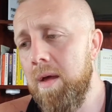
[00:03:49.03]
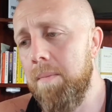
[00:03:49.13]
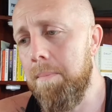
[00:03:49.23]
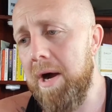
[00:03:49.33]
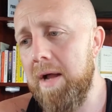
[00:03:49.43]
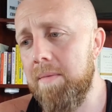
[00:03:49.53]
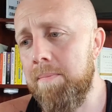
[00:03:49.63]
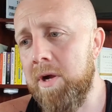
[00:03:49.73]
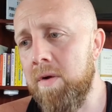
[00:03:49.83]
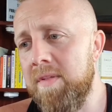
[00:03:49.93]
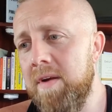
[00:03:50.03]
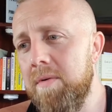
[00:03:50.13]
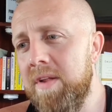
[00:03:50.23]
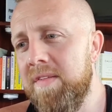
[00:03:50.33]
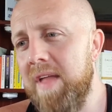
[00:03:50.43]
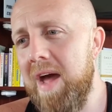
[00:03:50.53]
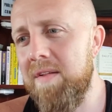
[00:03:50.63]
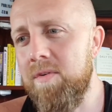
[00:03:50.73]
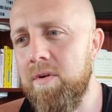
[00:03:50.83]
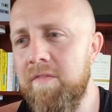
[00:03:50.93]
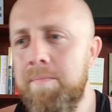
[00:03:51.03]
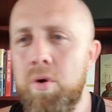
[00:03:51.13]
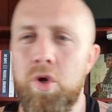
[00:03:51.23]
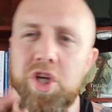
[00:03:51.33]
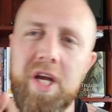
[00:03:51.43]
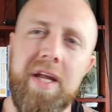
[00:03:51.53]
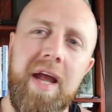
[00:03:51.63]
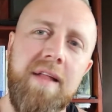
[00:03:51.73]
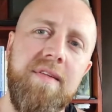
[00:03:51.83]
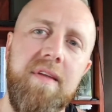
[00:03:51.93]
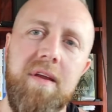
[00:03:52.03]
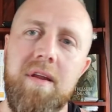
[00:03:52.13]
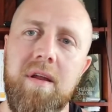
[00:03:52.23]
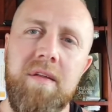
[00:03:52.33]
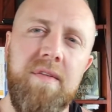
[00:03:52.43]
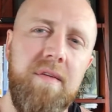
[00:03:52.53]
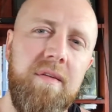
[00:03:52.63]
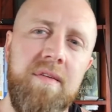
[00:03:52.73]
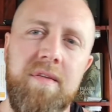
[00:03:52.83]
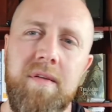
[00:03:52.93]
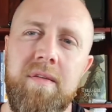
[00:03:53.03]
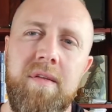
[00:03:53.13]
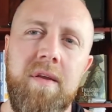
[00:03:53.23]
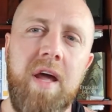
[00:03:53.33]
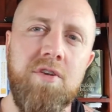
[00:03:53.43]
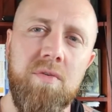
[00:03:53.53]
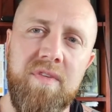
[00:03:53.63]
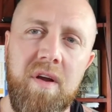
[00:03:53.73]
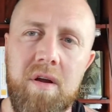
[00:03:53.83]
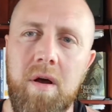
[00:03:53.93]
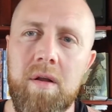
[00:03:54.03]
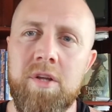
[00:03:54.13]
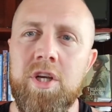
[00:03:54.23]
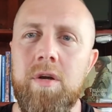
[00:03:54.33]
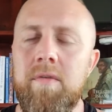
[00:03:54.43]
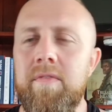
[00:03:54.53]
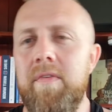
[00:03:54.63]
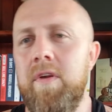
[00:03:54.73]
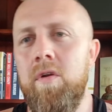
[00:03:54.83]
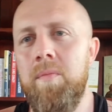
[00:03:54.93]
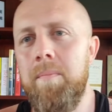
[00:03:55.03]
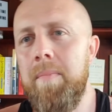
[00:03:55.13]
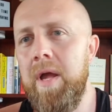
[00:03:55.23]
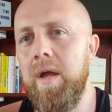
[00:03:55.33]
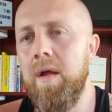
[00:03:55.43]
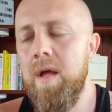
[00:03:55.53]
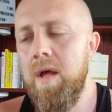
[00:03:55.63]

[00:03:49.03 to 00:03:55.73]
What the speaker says: But because there is that sort of push against it, it's the natural psychology of the human being.